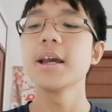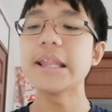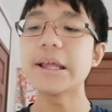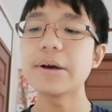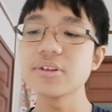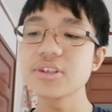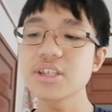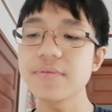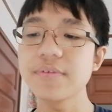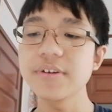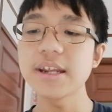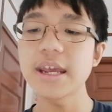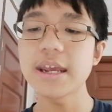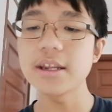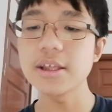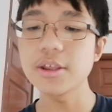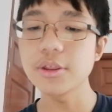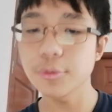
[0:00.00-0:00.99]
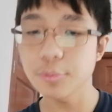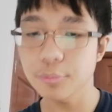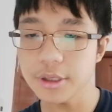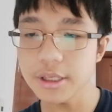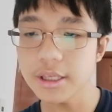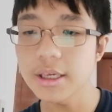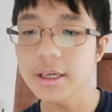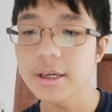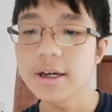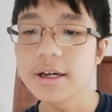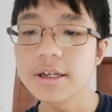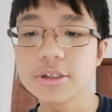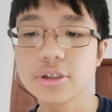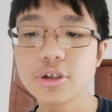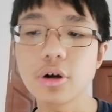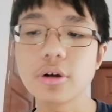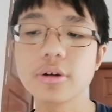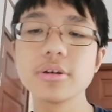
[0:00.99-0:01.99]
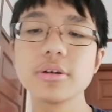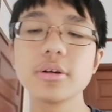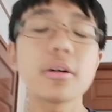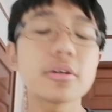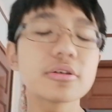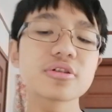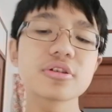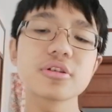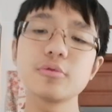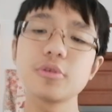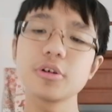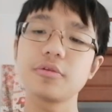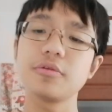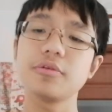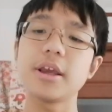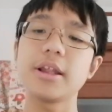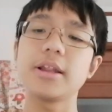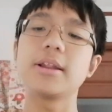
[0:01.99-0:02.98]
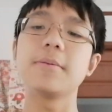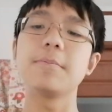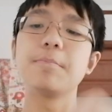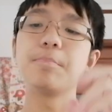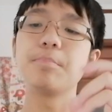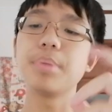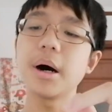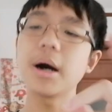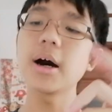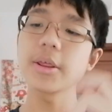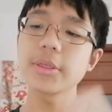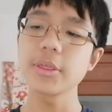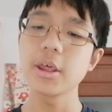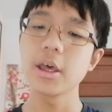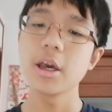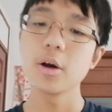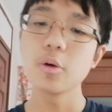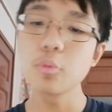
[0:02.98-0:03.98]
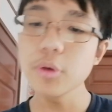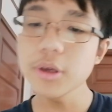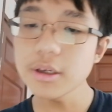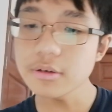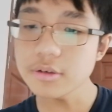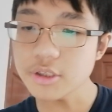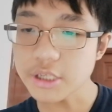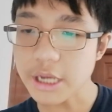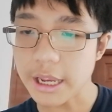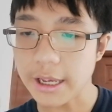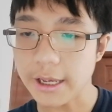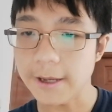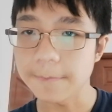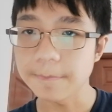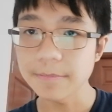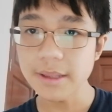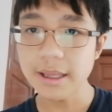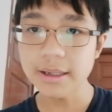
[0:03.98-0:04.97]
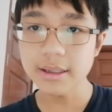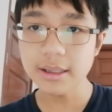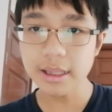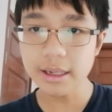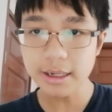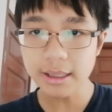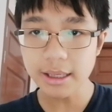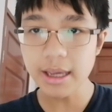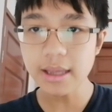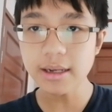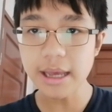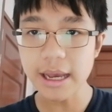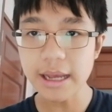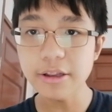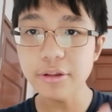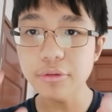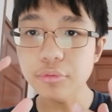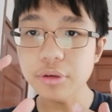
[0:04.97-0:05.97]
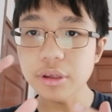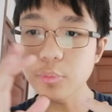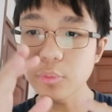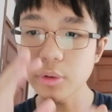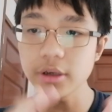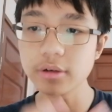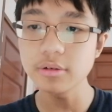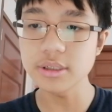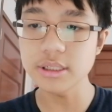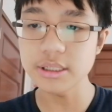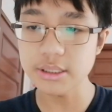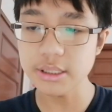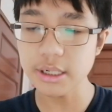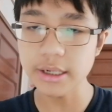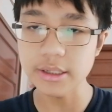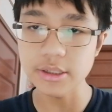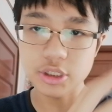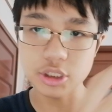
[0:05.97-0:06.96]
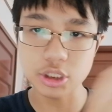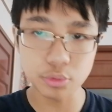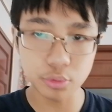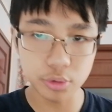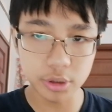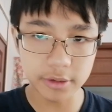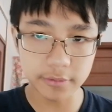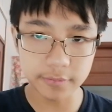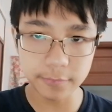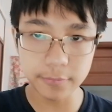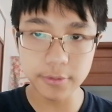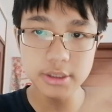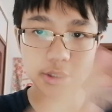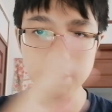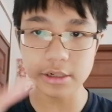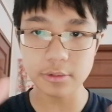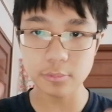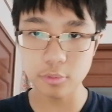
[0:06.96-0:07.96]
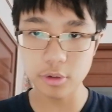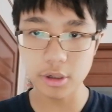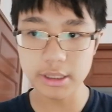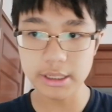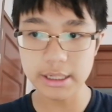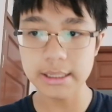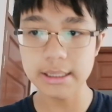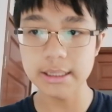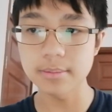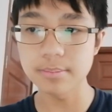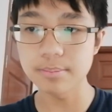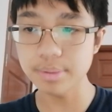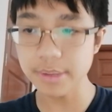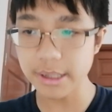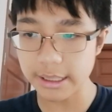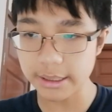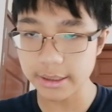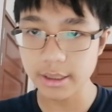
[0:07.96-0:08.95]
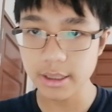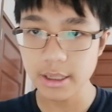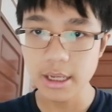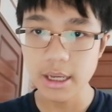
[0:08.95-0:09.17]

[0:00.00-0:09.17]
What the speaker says: Now, in 1783, John Dawson would create the Bath wheelchair, and it again had 3-wheel designs, 2 at the front and 1 at the back.